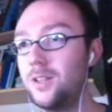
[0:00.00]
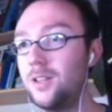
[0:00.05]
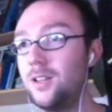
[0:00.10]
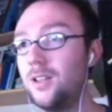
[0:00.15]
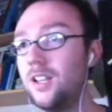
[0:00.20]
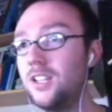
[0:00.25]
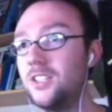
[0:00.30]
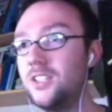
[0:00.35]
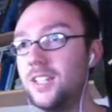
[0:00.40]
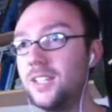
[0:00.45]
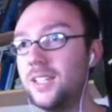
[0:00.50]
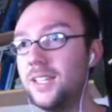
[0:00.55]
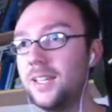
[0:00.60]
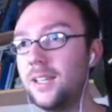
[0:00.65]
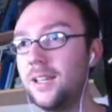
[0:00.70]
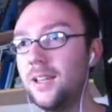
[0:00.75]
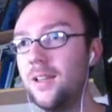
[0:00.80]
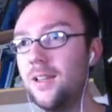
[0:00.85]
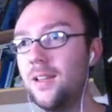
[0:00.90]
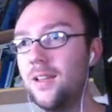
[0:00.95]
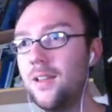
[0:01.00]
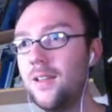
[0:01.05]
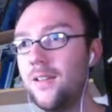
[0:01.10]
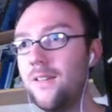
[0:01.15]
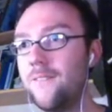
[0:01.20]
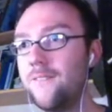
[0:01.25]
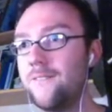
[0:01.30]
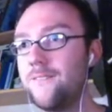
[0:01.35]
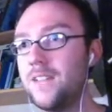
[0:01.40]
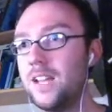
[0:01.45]
But the clock is ticking.
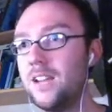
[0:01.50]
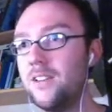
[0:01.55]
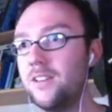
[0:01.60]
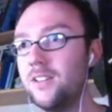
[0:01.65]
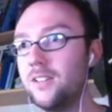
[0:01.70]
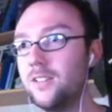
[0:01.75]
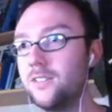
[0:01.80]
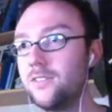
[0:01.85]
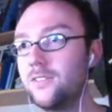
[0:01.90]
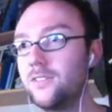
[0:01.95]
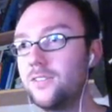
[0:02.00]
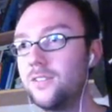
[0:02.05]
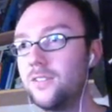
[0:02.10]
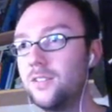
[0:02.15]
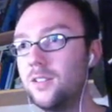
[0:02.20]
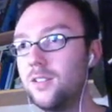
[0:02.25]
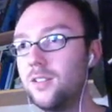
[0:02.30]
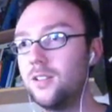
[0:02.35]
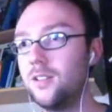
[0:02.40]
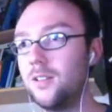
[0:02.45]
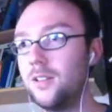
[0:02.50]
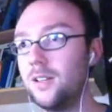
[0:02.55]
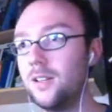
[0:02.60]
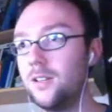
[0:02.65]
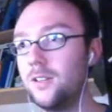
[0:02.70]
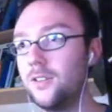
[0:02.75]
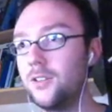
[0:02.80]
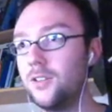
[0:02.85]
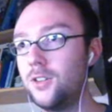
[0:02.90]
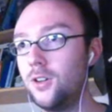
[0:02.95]
Fair enough. Alright,
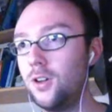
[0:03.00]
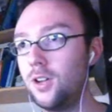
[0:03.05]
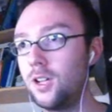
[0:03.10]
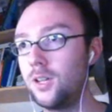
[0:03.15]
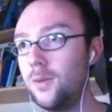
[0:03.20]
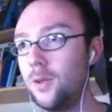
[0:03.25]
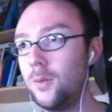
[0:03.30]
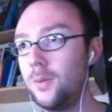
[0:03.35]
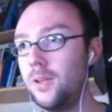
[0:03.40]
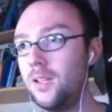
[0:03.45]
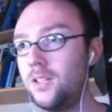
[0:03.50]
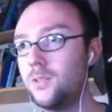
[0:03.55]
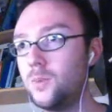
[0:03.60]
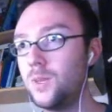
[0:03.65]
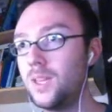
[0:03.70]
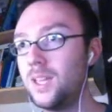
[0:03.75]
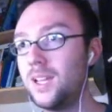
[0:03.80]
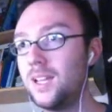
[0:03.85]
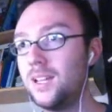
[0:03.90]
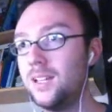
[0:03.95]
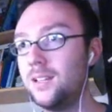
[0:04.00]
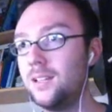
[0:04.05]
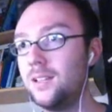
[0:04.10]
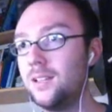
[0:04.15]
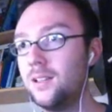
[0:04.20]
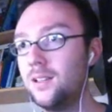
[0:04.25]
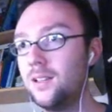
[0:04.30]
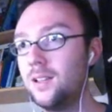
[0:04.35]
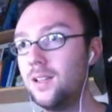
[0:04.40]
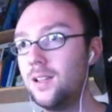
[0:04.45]
another door. Can we open this? We
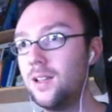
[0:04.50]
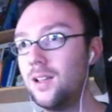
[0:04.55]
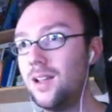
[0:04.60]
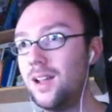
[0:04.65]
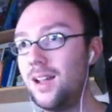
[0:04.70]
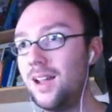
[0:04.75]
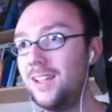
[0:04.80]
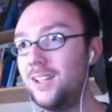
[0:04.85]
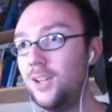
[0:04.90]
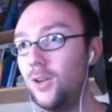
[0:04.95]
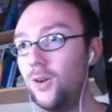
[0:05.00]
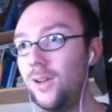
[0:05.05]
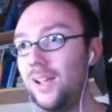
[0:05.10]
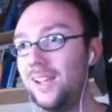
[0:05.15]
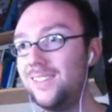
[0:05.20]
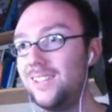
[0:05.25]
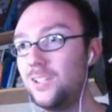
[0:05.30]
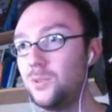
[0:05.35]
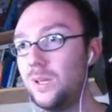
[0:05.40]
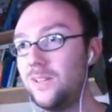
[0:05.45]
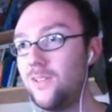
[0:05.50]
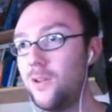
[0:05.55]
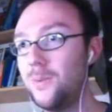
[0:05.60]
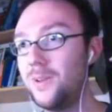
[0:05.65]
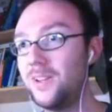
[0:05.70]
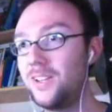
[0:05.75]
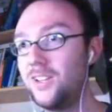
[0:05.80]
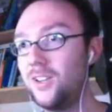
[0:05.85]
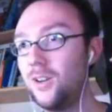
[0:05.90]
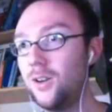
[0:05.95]
can. I don't like this way of
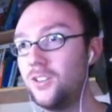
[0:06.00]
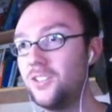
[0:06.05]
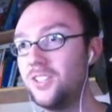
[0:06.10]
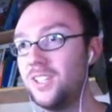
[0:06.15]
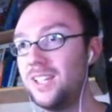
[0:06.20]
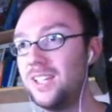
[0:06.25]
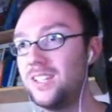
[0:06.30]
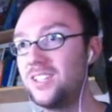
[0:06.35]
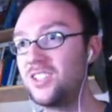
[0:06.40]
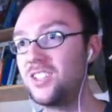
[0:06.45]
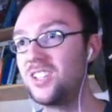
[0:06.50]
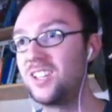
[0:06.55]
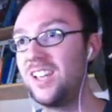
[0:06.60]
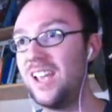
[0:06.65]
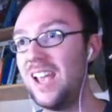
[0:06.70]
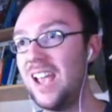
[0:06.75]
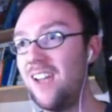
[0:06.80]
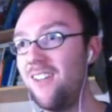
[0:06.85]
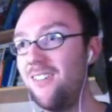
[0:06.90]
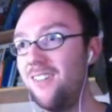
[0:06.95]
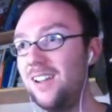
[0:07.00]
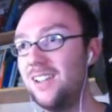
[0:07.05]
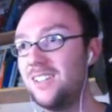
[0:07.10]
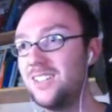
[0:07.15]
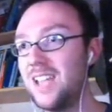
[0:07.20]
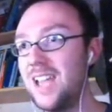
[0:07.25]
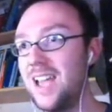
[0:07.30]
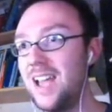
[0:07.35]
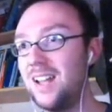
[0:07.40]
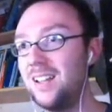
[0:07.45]
opening doors. It is scary as
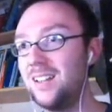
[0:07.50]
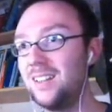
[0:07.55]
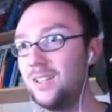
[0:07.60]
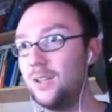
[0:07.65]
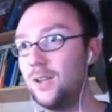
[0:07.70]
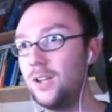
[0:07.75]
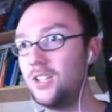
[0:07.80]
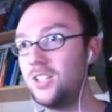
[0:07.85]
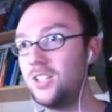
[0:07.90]
hell. You